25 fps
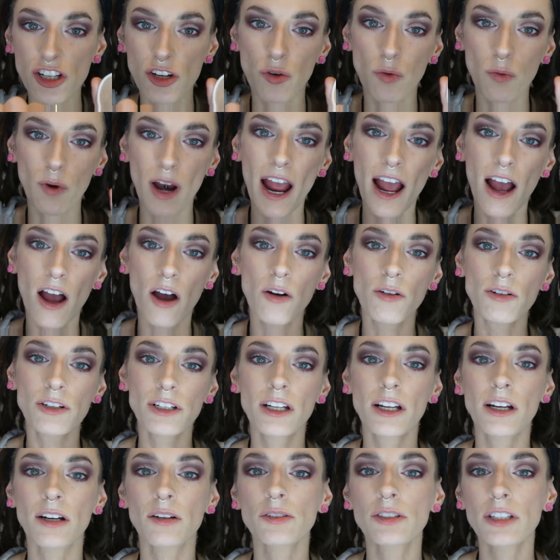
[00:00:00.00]
it around.
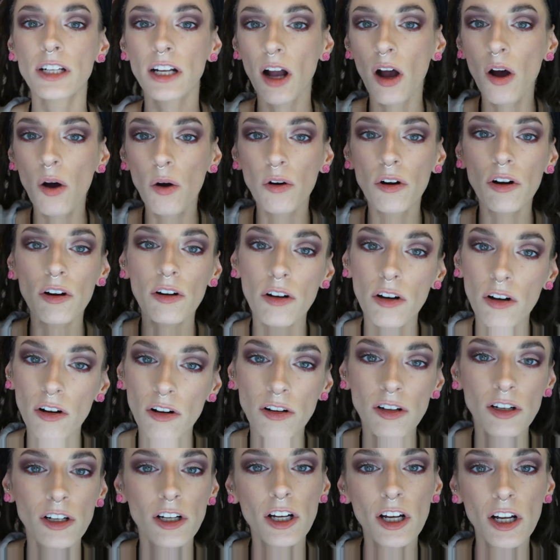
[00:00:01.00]
And I was like, oh
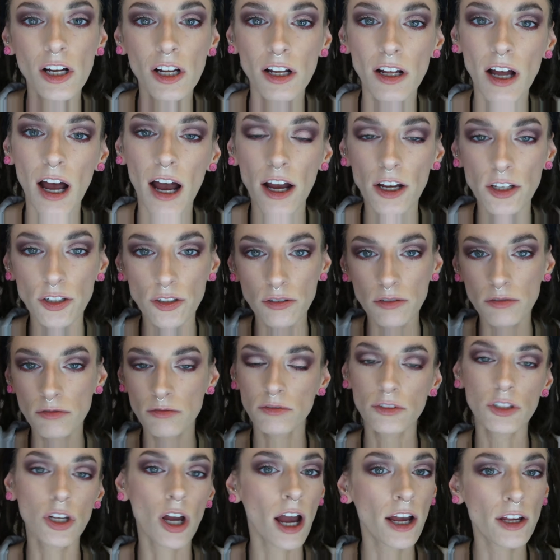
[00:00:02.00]
girl, I
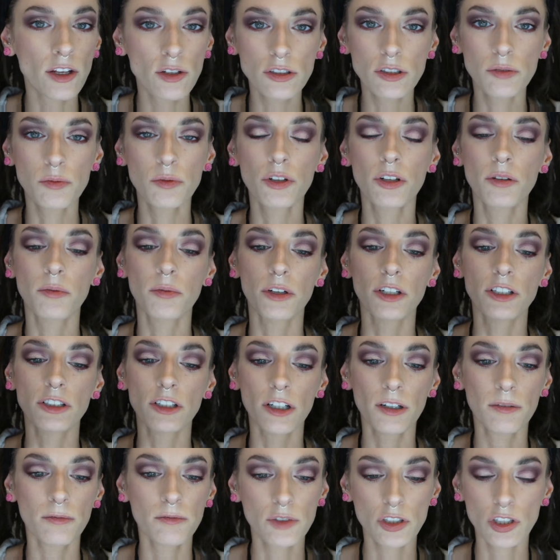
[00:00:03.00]
use a beauty
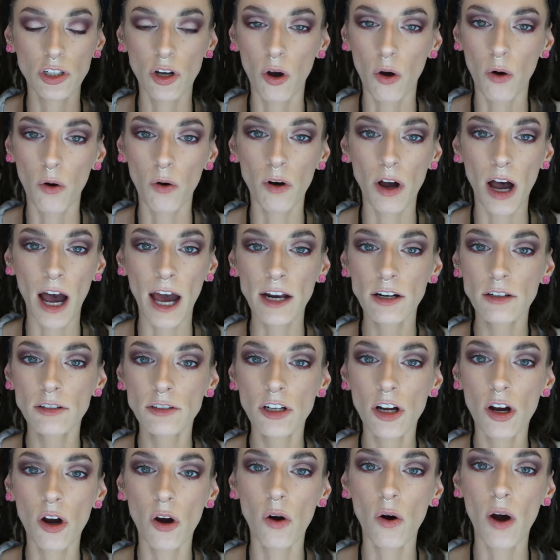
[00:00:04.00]
blender. So I
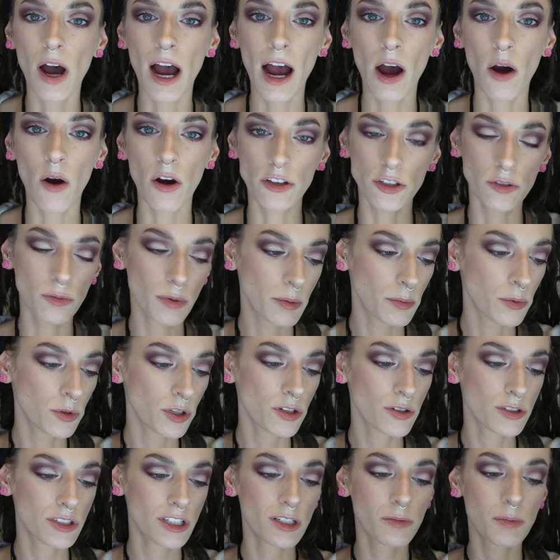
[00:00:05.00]
don't know how other people
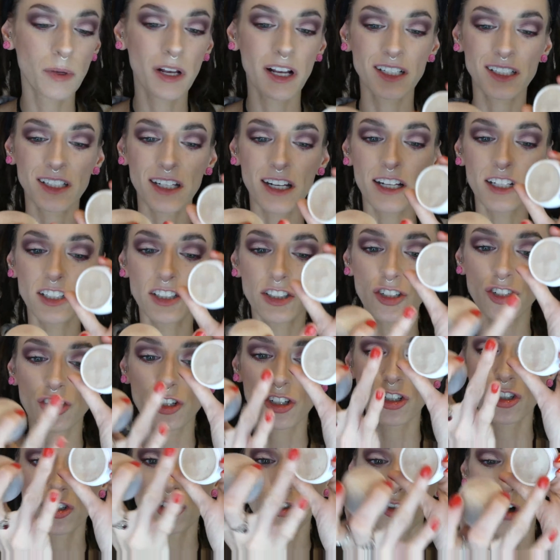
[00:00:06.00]
use this because it is such a
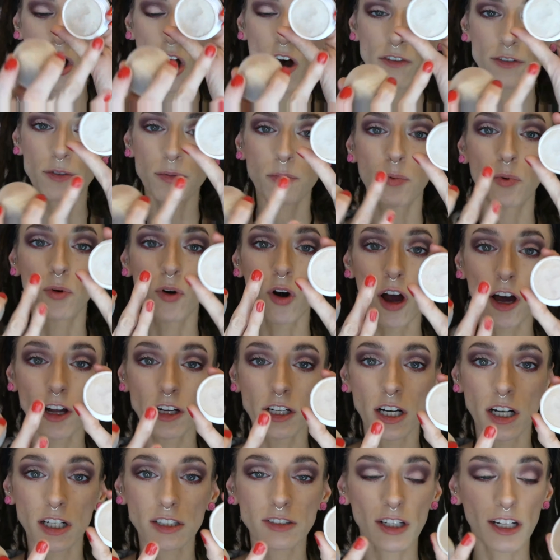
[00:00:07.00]
soft
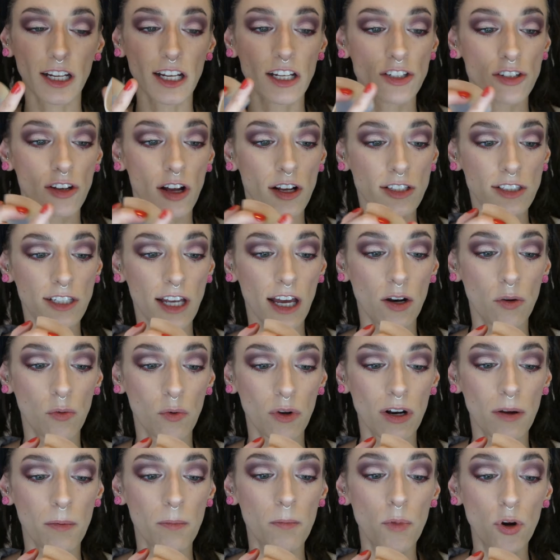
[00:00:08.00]
product. Like, it does kind of
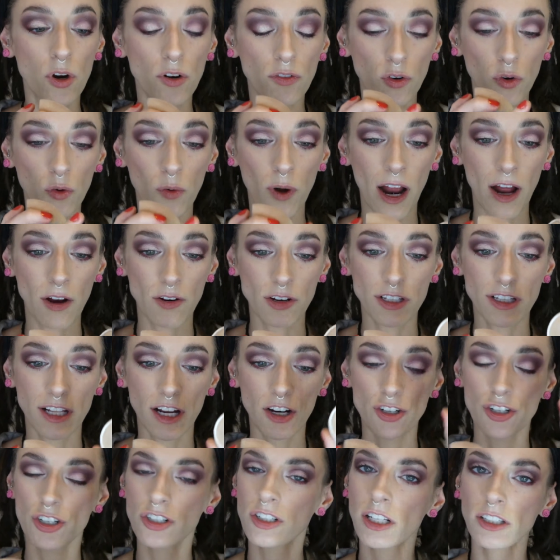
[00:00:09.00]
want to move around in
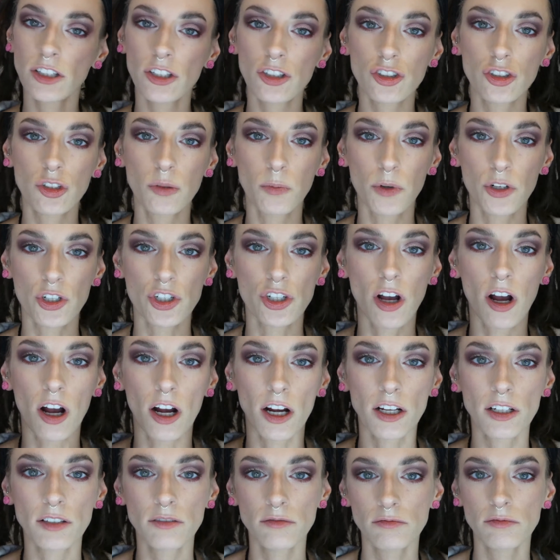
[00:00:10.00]
there, just like the Super
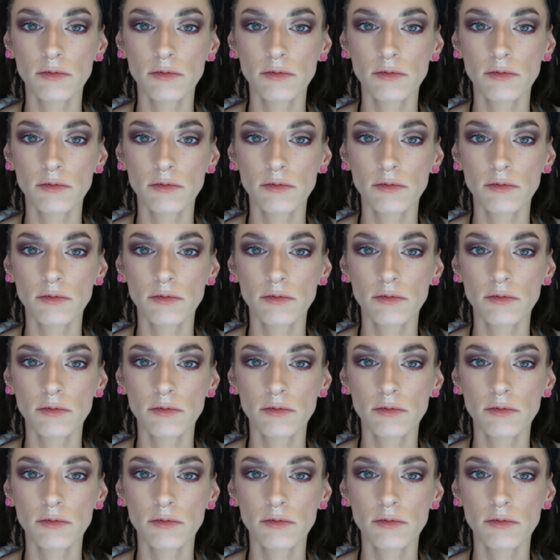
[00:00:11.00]
Shock